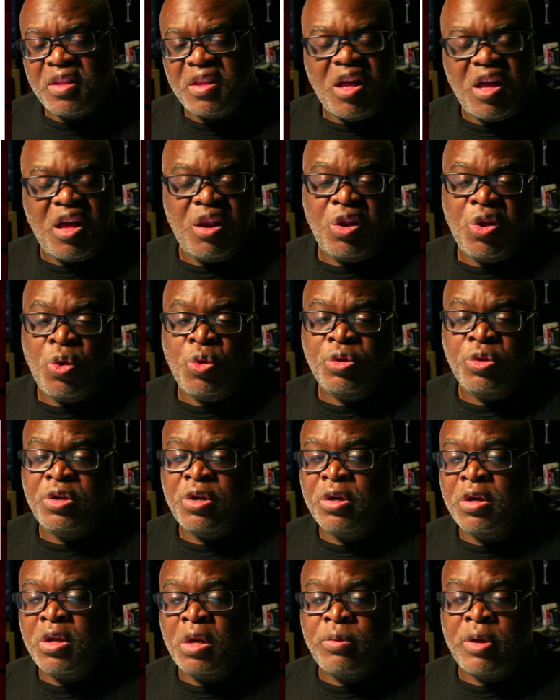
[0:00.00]
A lone
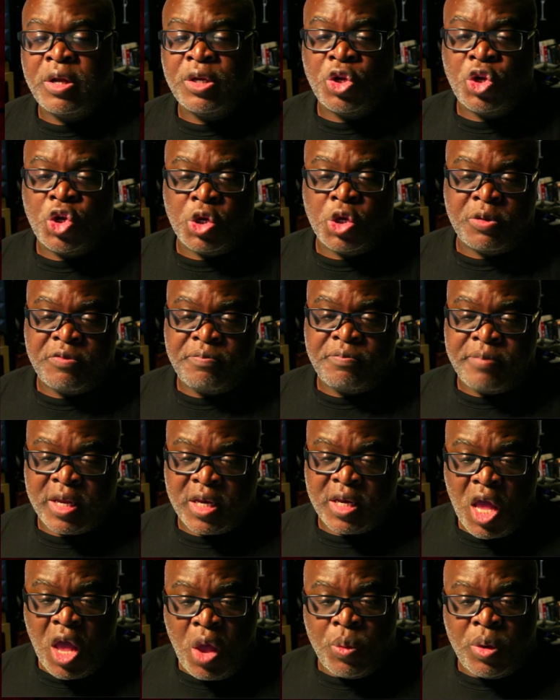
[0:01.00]
girl around a group of
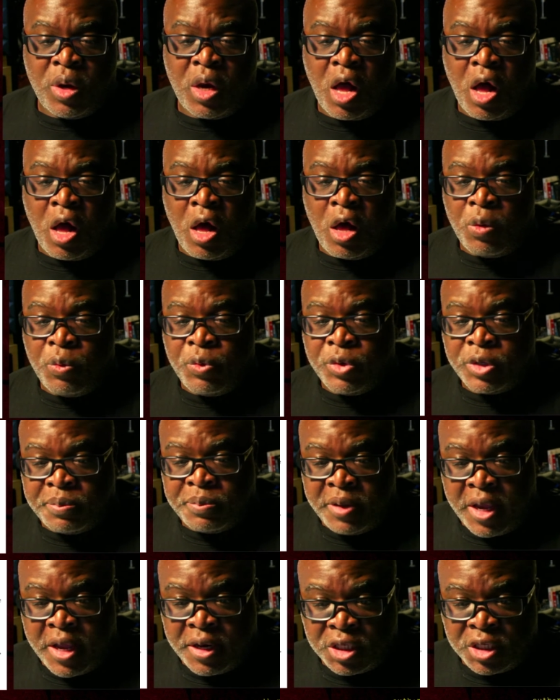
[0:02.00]
men will always
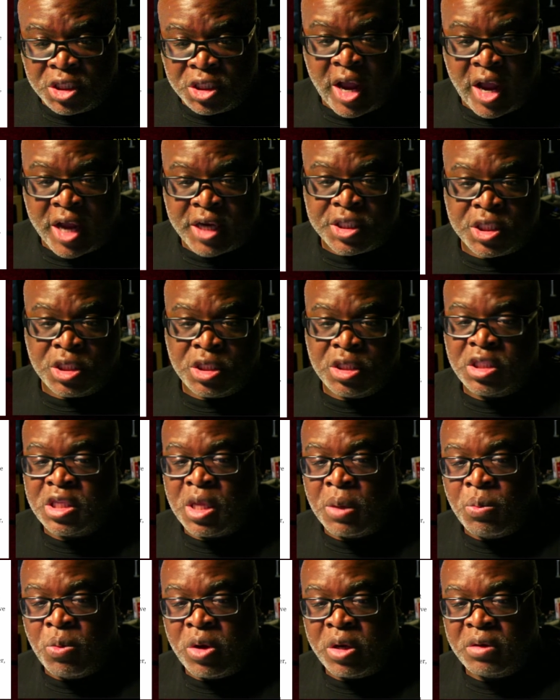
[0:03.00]
be a distraction to
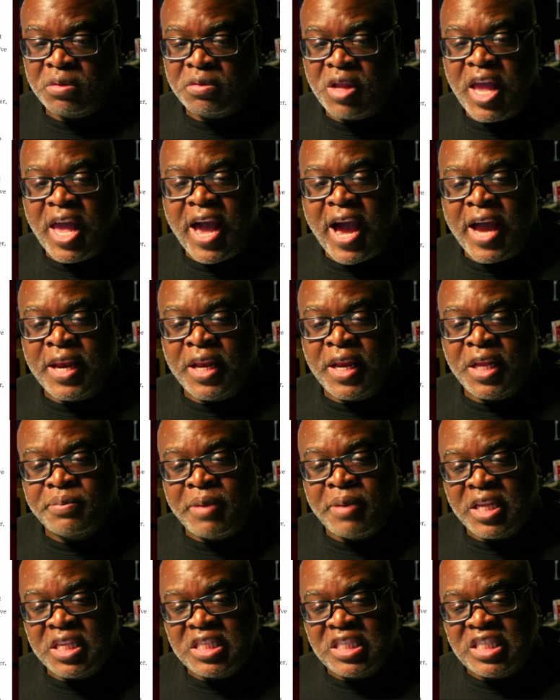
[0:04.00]
someone, and it's
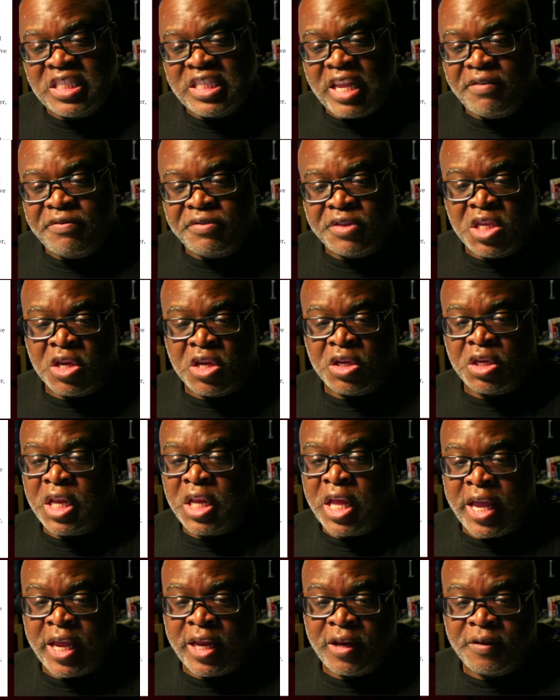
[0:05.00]
my safety on the
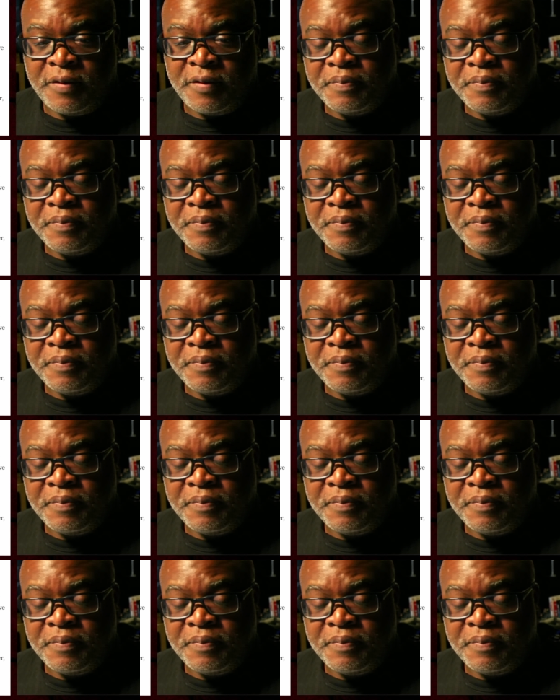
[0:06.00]
line.